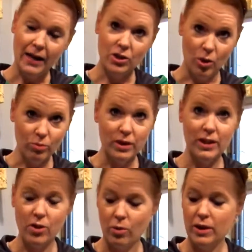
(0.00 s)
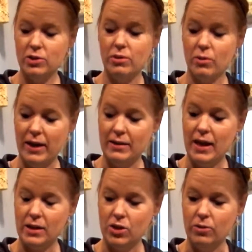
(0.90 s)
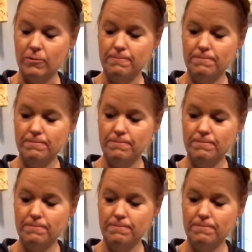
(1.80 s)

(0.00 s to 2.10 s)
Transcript: Don't really know what to equate that to.